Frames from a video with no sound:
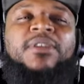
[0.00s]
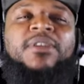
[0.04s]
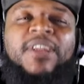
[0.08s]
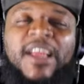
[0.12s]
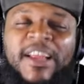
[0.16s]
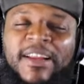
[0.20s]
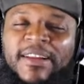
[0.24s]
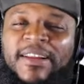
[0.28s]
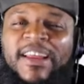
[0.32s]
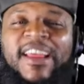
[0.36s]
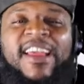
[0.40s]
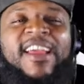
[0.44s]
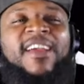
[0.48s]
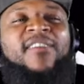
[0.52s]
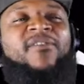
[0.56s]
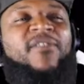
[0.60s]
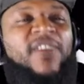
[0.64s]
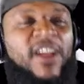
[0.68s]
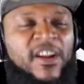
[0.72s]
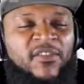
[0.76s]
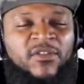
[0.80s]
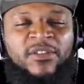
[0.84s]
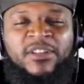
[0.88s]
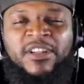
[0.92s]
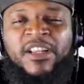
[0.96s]
Like F
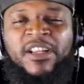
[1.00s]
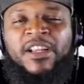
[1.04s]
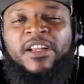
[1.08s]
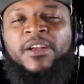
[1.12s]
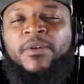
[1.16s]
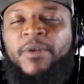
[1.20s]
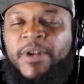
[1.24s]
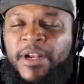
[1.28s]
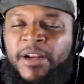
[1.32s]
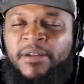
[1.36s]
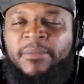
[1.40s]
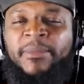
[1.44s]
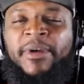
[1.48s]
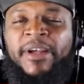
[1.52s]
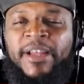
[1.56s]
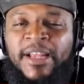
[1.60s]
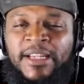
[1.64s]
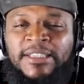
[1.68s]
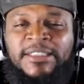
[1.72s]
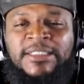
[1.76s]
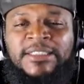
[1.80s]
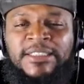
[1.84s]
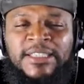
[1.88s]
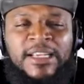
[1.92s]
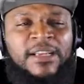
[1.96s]
everything and what everybody
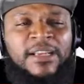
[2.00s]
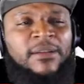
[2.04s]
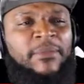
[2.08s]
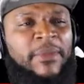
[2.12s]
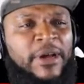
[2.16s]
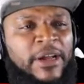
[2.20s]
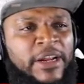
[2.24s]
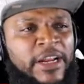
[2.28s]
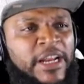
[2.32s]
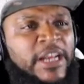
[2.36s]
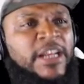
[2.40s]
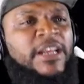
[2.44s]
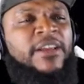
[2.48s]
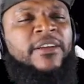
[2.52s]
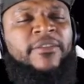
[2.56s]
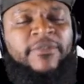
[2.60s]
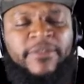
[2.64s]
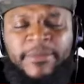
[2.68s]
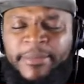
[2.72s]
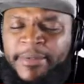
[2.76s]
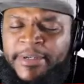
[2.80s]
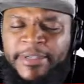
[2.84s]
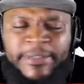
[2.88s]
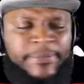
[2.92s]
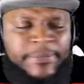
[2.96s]
has to say about any of
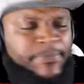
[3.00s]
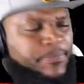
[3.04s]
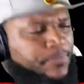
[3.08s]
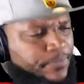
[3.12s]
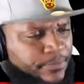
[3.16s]
everybody.